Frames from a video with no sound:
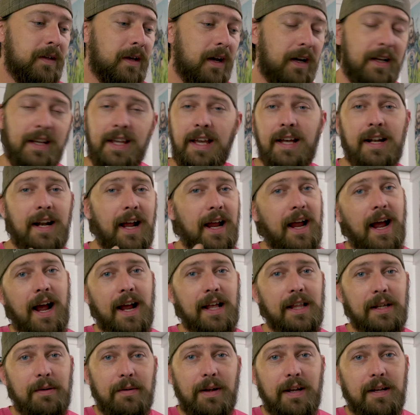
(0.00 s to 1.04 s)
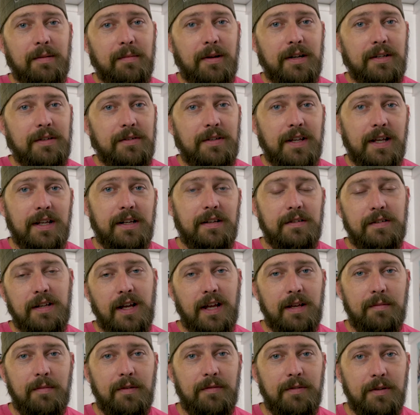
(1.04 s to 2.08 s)
again, I highly recommend you take your
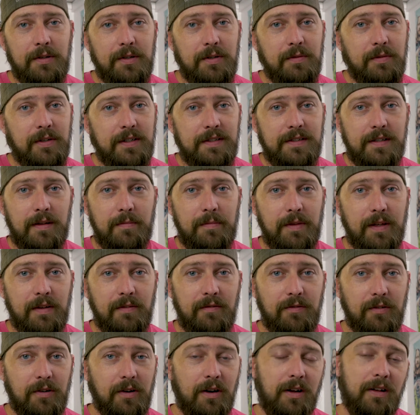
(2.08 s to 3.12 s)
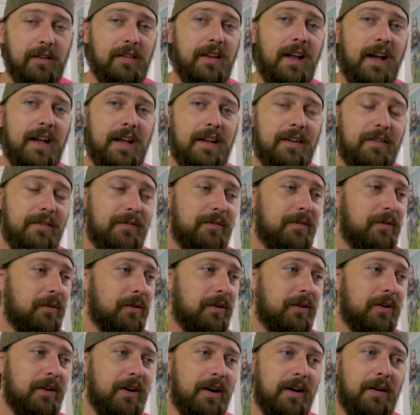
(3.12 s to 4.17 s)
time if you're doing something for a client or for
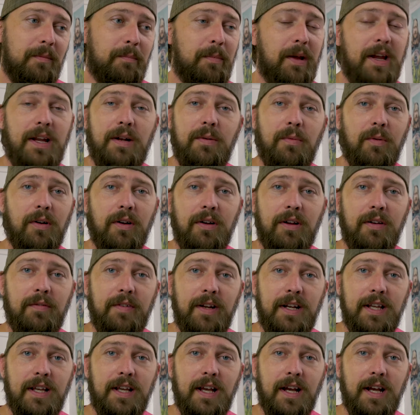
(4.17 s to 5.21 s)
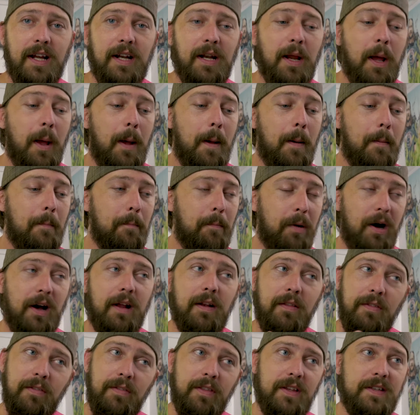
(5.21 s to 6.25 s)
paid work of any kind.
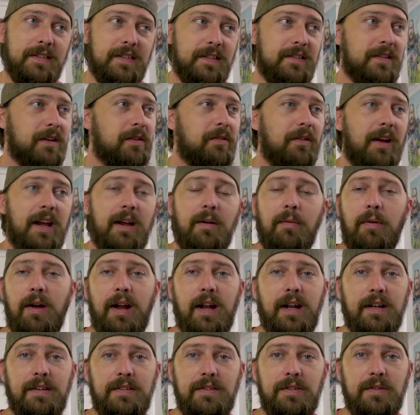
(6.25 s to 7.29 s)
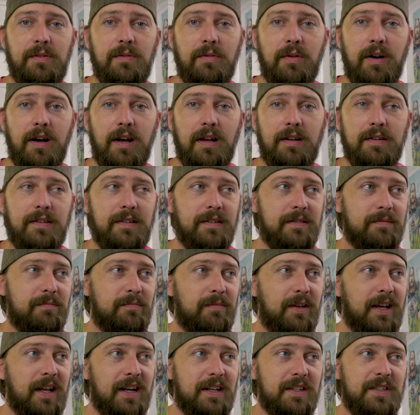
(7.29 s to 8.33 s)
But this is a great way to
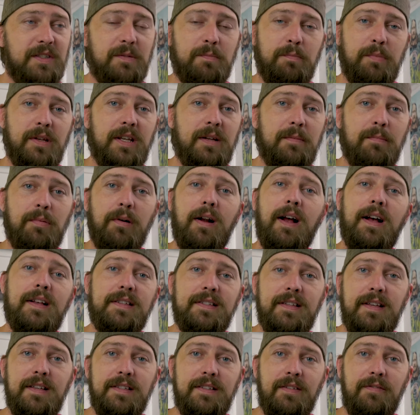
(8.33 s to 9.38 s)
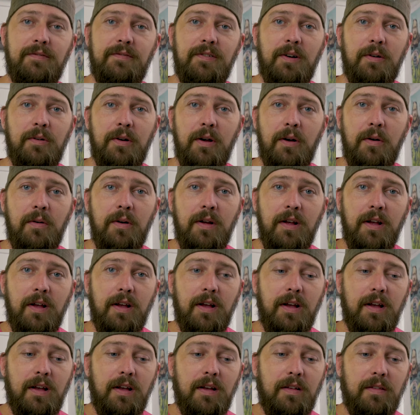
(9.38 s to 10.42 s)
kind of speed process a photo
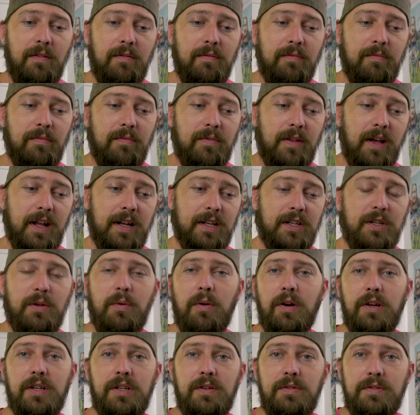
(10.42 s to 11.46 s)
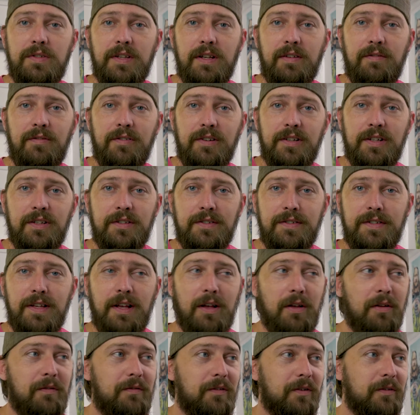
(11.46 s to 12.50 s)
that you are using for
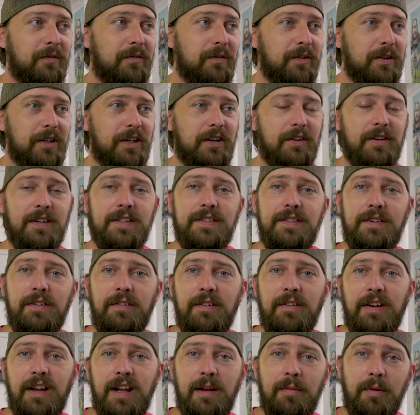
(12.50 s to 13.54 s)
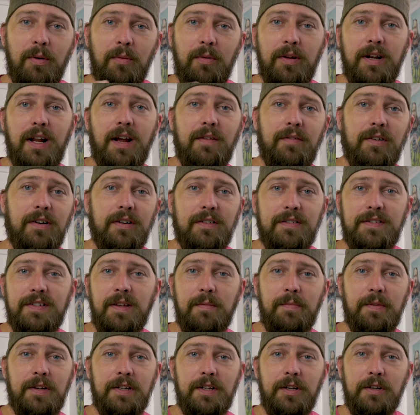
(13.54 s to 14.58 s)
yourself or for your Instagram or whatever. It's
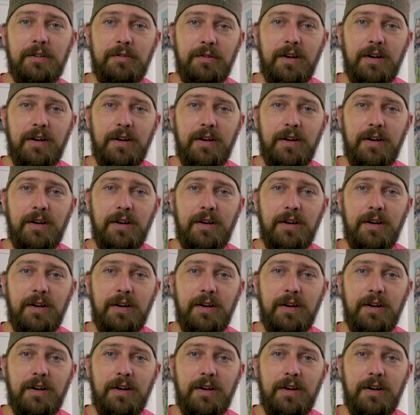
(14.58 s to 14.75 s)
something you're